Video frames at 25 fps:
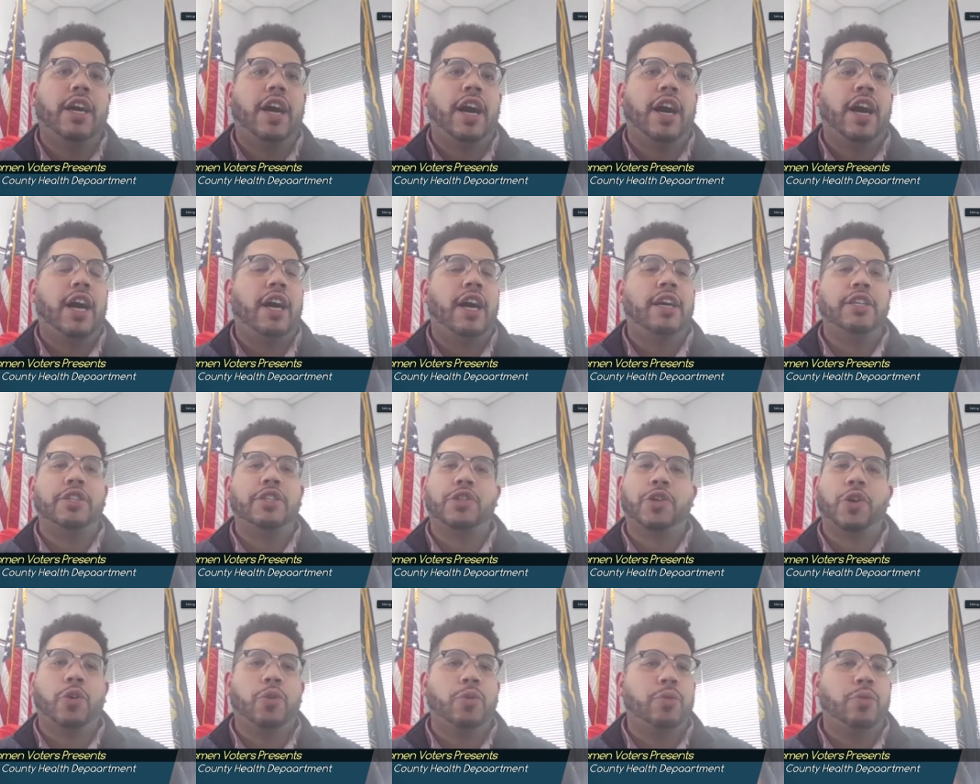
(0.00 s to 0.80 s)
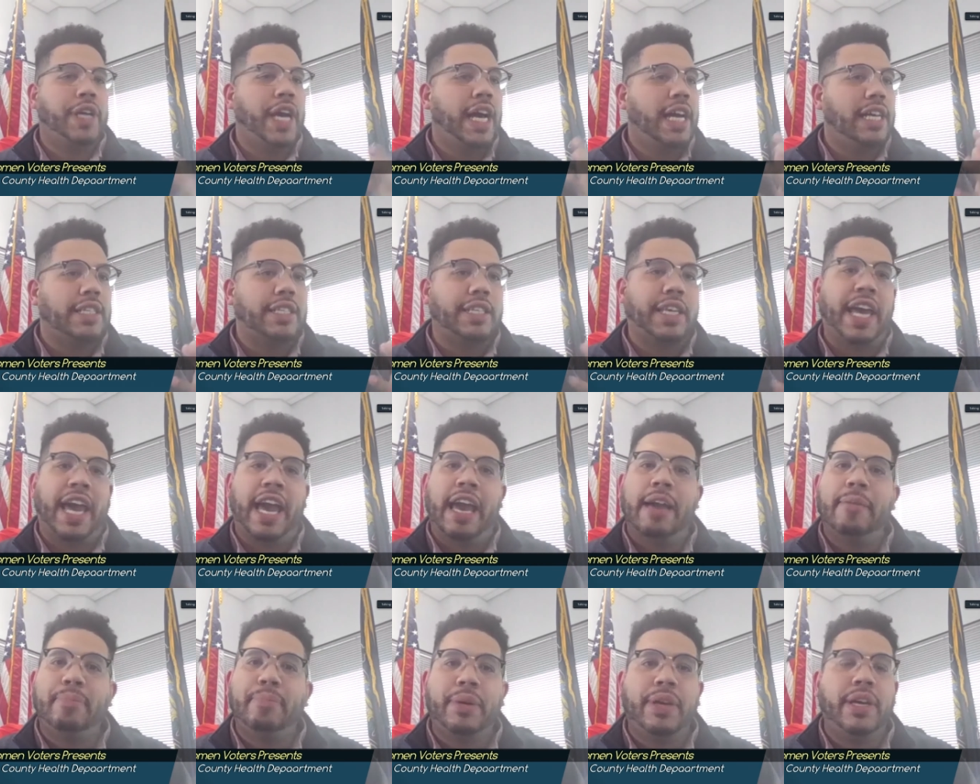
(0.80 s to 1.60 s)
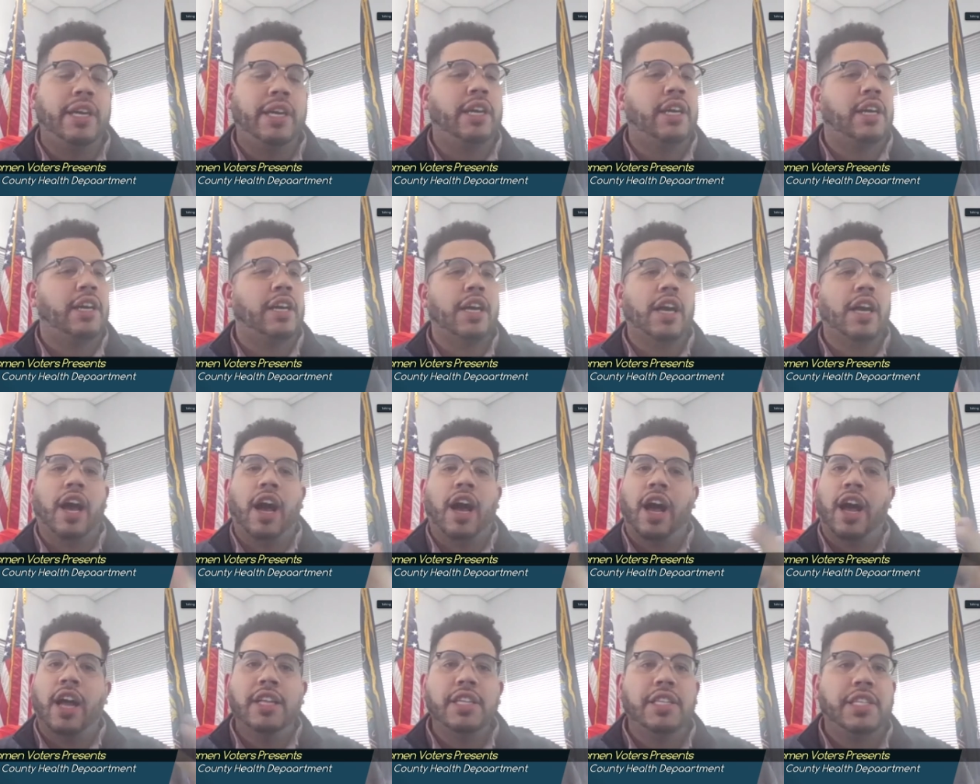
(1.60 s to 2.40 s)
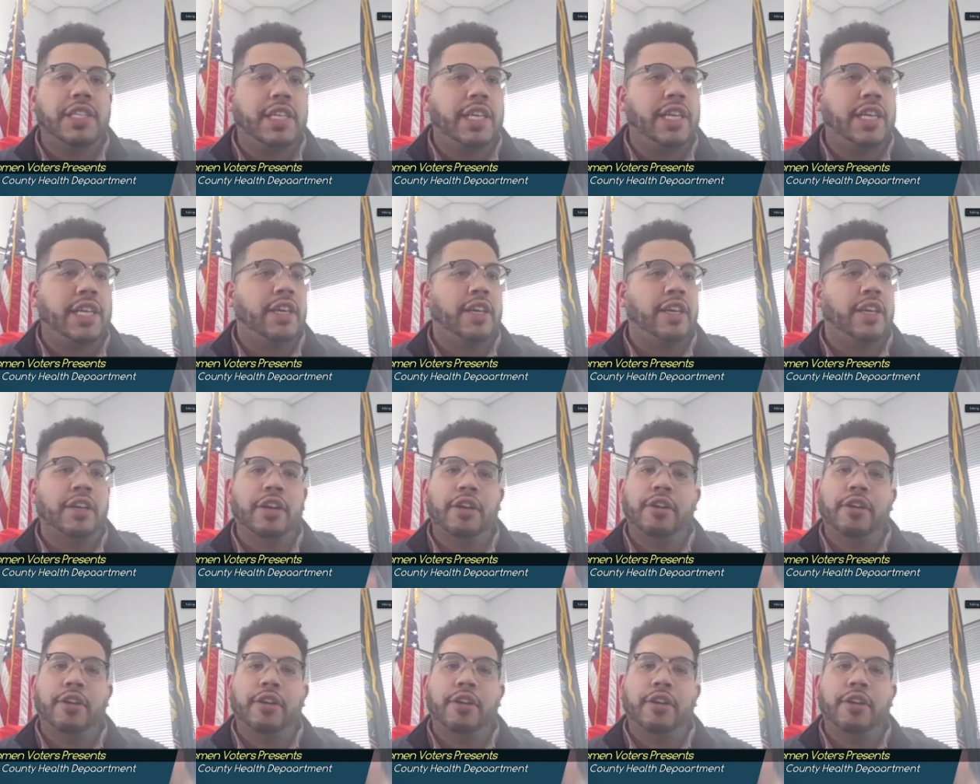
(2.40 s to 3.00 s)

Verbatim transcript: Uh, so yes, camping, hunting,